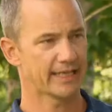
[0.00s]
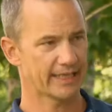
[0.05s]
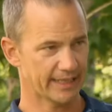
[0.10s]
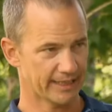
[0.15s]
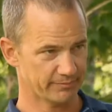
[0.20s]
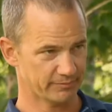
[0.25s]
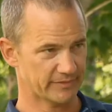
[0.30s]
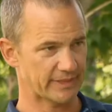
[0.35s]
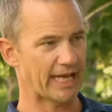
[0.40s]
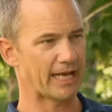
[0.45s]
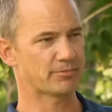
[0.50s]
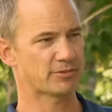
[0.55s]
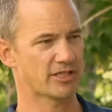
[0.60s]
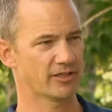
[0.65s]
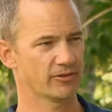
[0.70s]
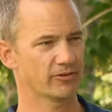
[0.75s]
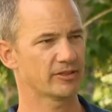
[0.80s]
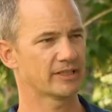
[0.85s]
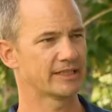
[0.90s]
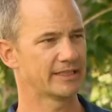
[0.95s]
Yeah,
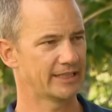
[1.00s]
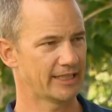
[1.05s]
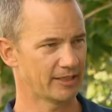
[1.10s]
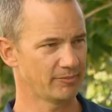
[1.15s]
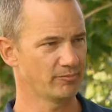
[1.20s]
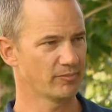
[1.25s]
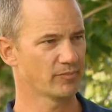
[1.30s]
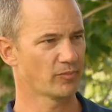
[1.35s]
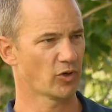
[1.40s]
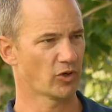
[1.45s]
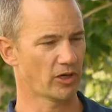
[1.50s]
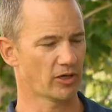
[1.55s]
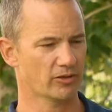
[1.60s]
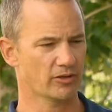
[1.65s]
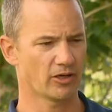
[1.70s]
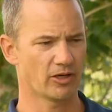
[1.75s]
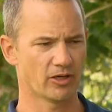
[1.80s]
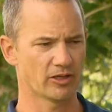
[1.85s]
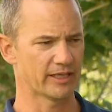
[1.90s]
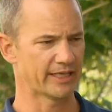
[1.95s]
absolutely. Oh. Yeah, okay. More
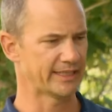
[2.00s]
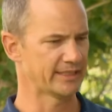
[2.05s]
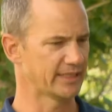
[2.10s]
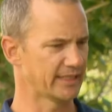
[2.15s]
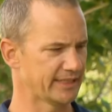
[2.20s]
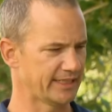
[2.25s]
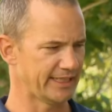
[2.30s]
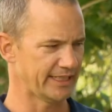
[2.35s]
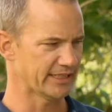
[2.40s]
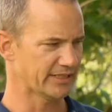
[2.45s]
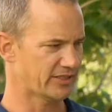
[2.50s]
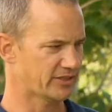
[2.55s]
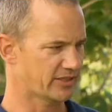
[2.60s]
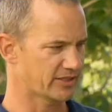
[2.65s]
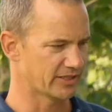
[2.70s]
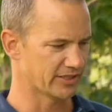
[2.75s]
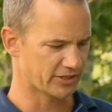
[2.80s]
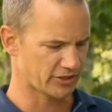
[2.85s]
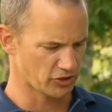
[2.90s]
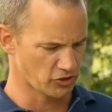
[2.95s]
alcohol. And the yeast
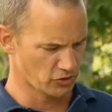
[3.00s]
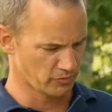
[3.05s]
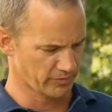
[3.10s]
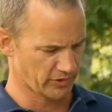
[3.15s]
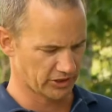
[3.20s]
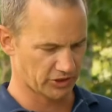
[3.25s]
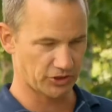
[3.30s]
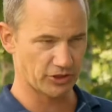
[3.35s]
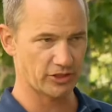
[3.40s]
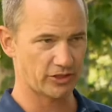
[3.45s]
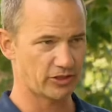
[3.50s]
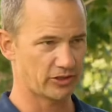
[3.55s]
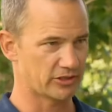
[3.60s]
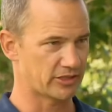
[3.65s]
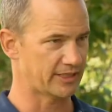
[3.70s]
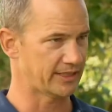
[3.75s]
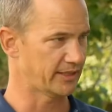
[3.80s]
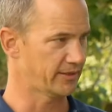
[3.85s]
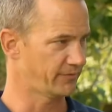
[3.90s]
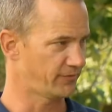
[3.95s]
consume the sugars
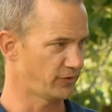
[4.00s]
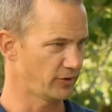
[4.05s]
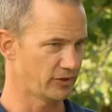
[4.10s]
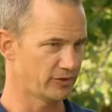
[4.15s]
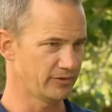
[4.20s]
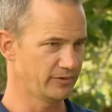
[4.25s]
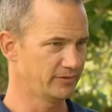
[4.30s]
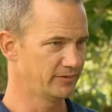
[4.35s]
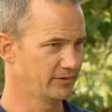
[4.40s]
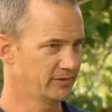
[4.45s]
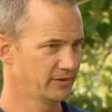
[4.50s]
in the fruit.